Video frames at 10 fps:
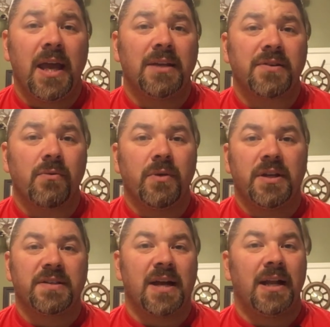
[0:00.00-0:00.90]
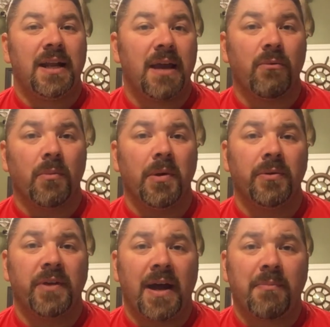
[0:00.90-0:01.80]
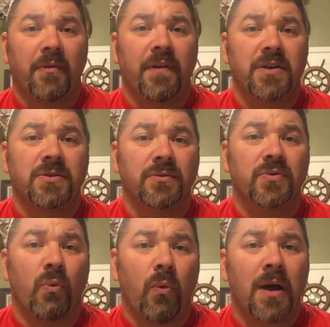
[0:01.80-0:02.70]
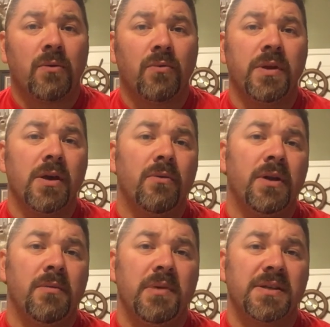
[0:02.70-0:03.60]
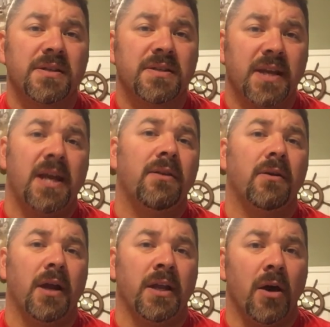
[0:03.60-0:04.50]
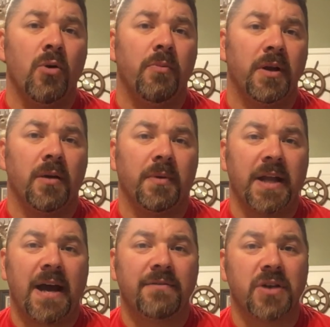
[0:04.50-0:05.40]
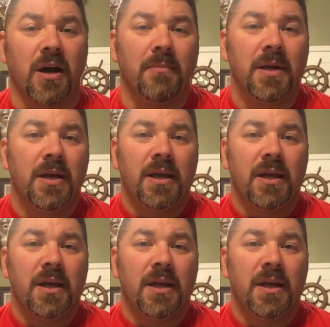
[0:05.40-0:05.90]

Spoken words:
And so we decided, hey, we're both dive professionals. Why don't we go into business together and open up a dive shop?